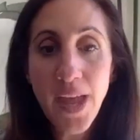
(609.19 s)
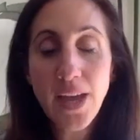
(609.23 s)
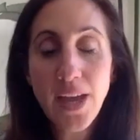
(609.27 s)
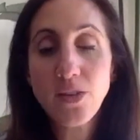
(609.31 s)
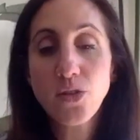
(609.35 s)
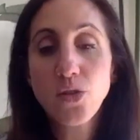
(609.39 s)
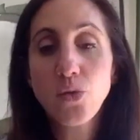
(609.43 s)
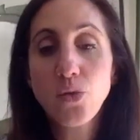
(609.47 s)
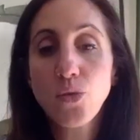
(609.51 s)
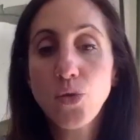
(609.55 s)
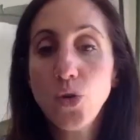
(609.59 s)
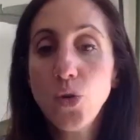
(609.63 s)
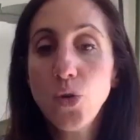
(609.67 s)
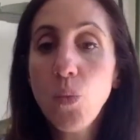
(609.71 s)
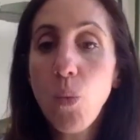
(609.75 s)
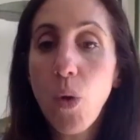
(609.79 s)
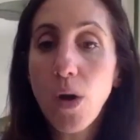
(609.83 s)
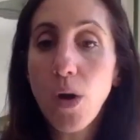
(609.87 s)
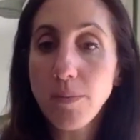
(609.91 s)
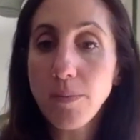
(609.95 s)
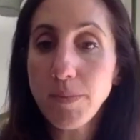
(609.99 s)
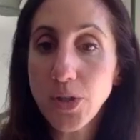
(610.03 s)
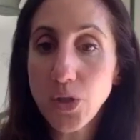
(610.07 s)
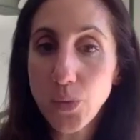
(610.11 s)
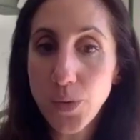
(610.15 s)
And so you want
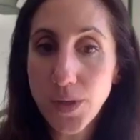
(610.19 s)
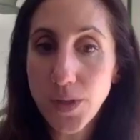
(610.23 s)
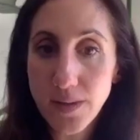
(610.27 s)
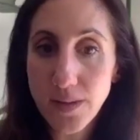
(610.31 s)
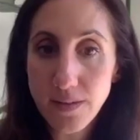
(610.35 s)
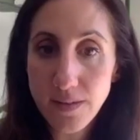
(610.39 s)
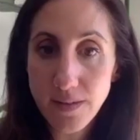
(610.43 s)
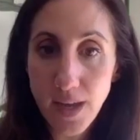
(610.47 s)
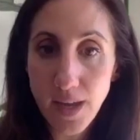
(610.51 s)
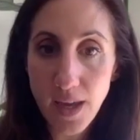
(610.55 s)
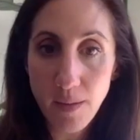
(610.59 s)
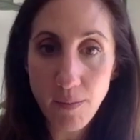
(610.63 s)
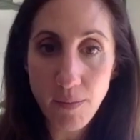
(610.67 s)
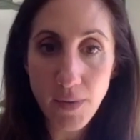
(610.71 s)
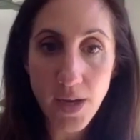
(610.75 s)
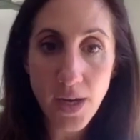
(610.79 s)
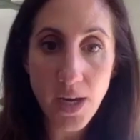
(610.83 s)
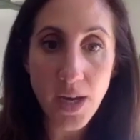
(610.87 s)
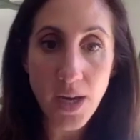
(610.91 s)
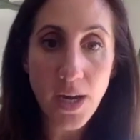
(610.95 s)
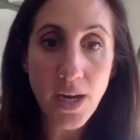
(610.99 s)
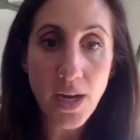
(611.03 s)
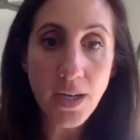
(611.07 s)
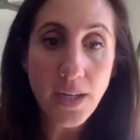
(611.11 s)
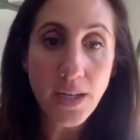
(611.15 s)
to be doing the same
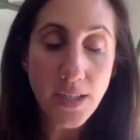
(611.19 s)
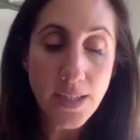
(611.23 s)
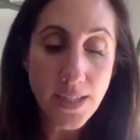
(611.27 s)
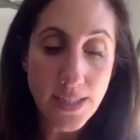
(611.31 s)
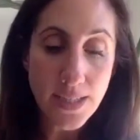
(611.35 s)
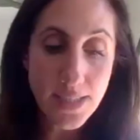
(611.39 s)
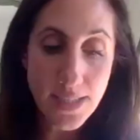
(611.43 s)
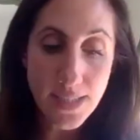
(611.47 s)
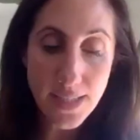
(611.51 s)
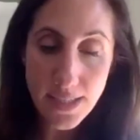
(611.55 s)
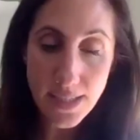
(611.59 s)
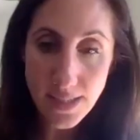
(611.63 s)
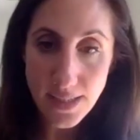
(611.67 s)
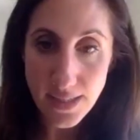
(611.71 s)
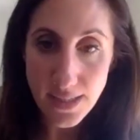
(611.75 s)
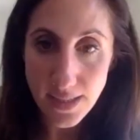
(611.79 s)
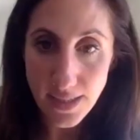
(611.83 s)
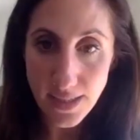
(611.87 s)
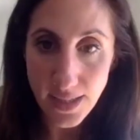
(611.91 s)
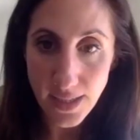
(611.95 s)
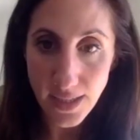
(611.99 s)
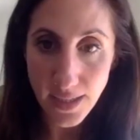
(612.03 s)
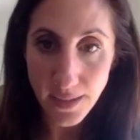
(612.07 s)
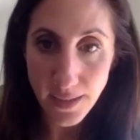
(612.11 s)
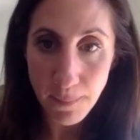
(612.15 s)

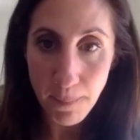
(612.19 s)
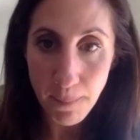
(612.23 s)
consistently.